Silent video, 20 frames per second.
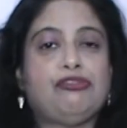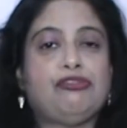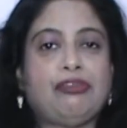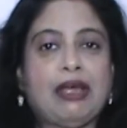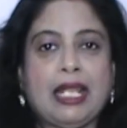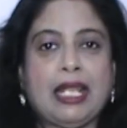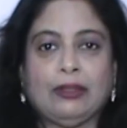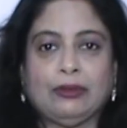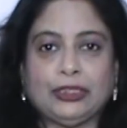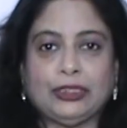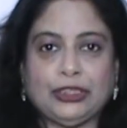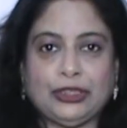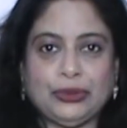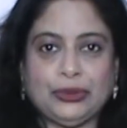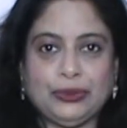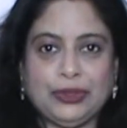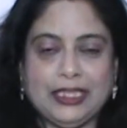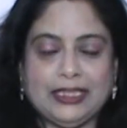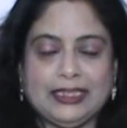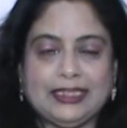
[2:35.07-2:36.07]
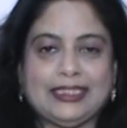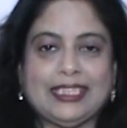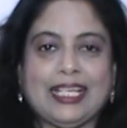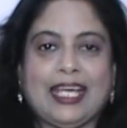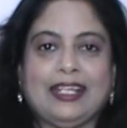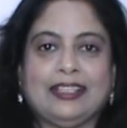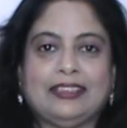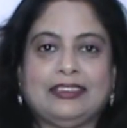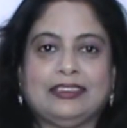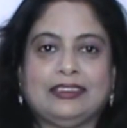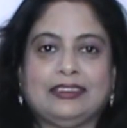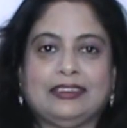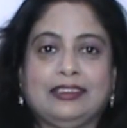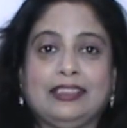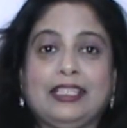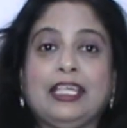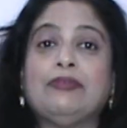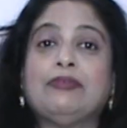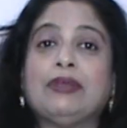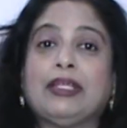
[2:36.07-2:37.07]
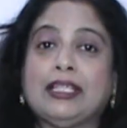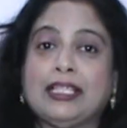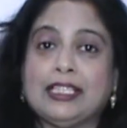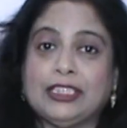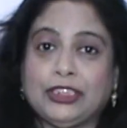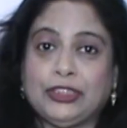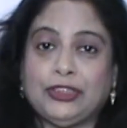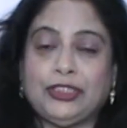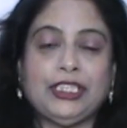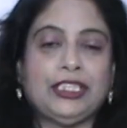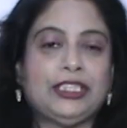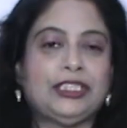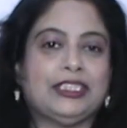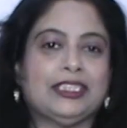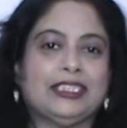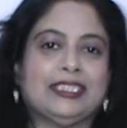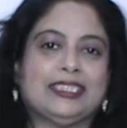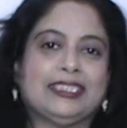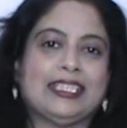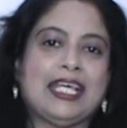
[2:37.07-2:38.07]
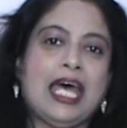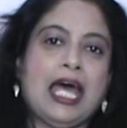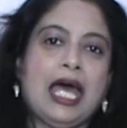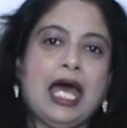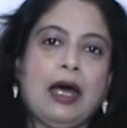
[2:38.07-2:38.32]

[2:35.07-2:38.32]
fellow students and even his teachers